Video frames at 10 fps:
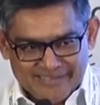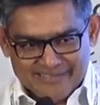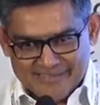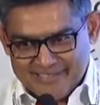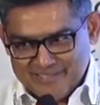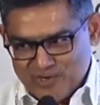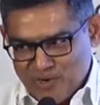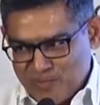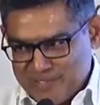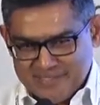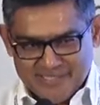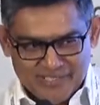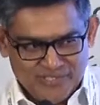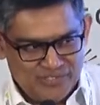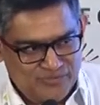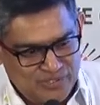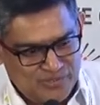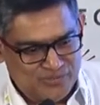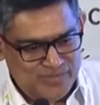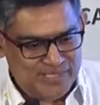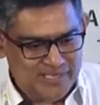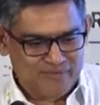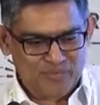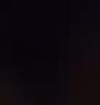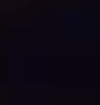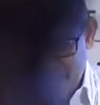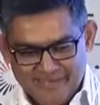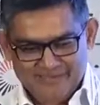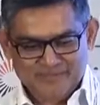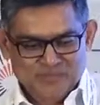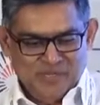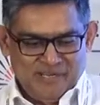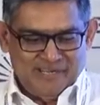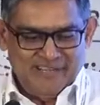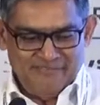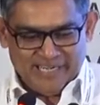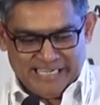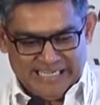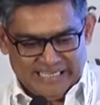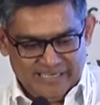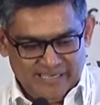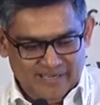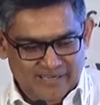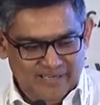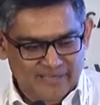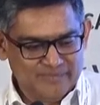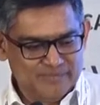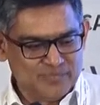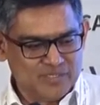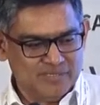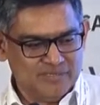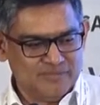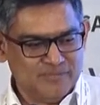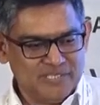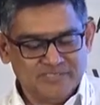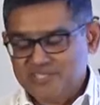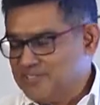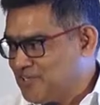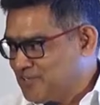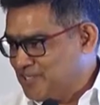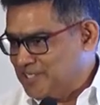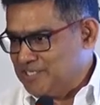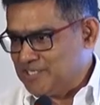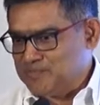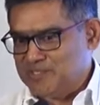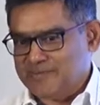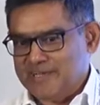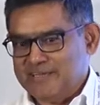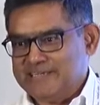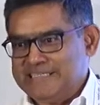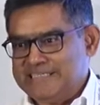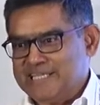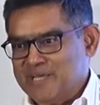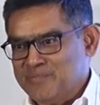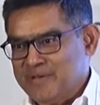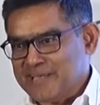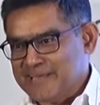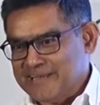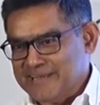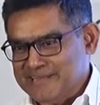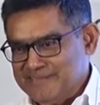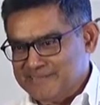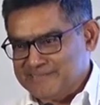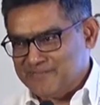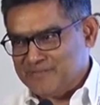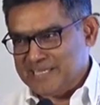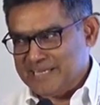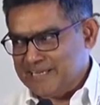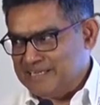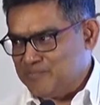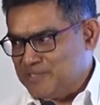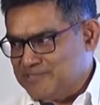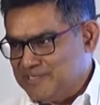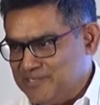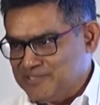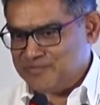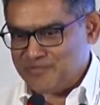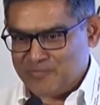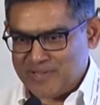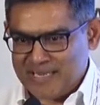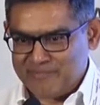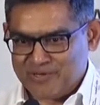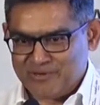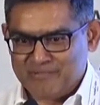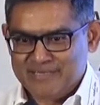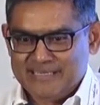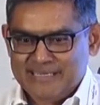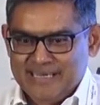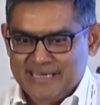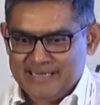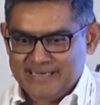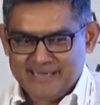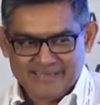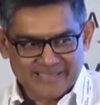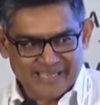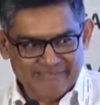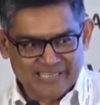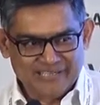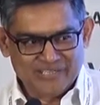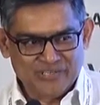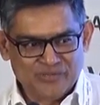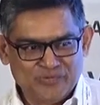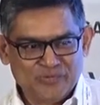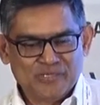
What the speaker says: There is a wrong presentation which should be there, but definitely there is a discussion in terms of till the time I can get someone can get the presentation from my laptop, I will continue.